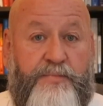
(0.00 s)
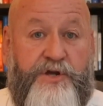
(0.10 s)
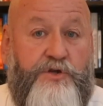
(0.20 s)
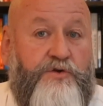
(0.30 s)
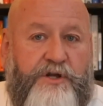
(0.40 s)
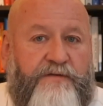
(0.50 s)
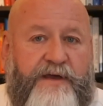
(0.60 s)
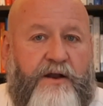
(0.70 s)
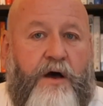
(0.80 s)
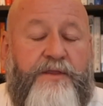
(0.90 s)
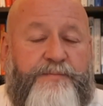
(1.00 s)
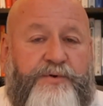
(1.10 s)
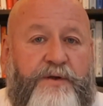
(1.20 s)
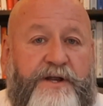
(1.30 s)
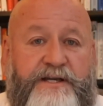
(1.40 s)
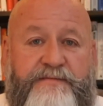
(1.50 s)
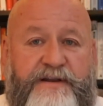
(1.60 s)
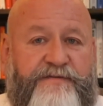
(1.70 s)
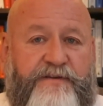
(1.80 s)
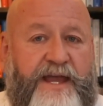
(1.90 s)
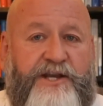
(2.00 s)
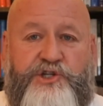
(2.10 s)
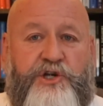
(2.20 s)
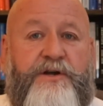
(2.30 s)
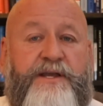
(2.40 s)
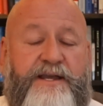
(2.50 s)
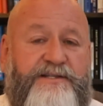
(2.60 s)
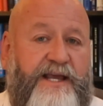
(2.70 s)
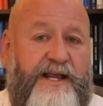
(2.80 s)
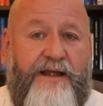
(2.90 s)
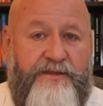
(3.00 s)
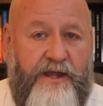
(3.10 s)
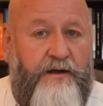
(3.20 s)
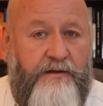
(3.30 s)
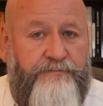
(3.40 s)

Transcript: But you could have got all the productivity for that journey as they got there.